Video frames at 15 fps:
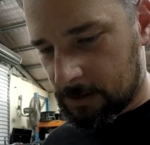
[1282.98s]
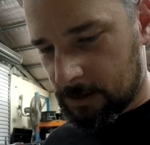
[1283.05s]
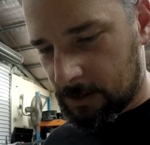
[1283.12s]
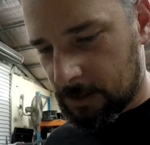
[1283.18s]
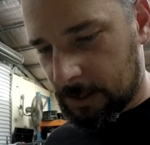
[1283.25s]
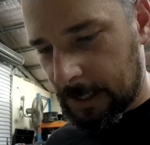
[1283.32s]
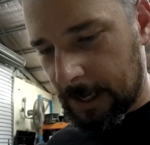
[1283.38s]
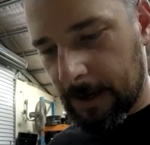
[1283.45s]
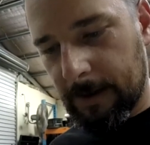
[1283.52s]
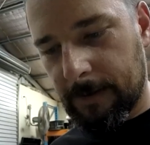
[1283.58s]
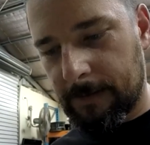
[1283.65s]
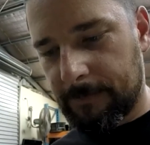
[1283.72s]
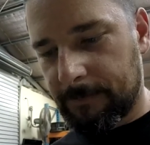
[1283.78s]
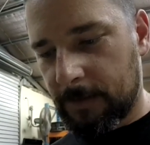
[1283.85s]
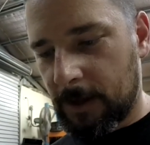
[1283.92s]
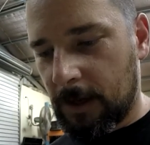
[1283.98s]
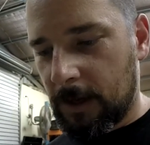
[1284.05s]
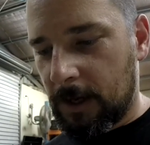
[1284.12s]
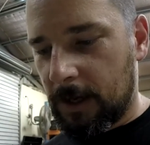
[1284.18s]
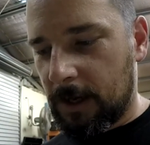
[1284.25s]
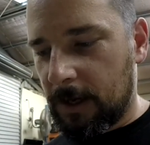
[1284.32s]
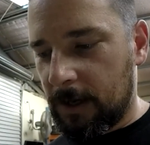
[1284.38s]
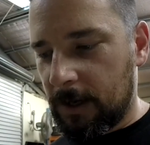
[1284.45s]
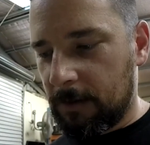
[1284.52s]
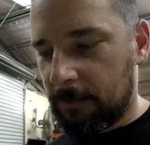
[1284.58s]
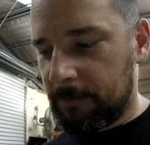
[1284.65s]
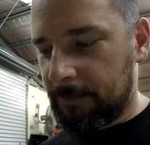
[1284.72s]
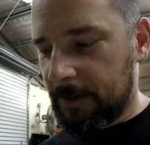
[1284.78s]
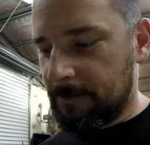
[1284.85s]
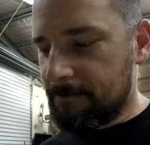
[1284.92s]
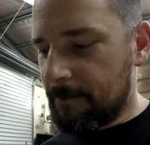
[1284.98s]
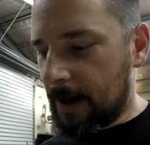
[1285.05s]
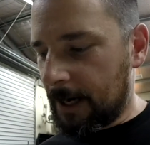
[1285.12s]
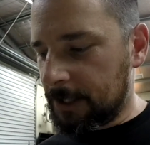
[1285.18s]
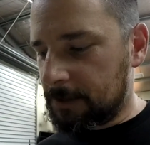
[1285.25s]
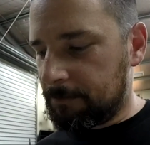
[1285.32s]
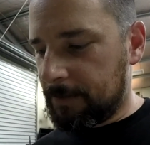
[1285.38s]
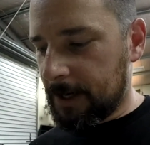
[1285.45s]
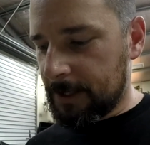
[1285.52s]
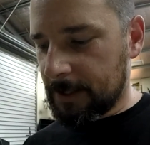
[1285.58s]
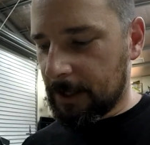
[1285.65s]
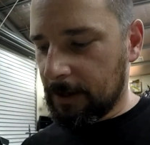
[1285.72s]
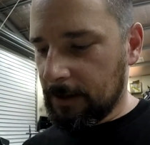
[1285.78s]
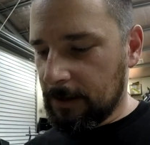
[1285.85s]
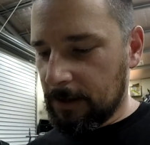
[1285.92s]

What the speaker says: Yeah, it would be much better